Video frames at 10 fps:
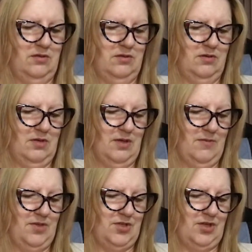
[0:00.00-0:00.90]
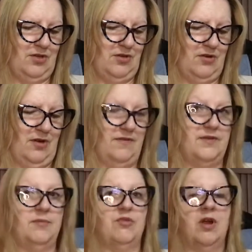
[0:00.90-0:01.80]
Okay, I'm gonna check a
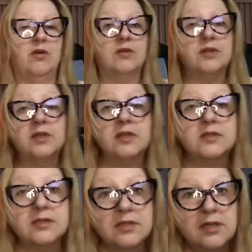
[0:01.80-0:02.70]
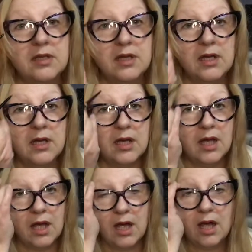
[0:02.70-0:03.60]
crafted brow with this.
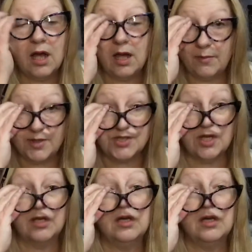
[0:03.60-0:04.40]
I bet you I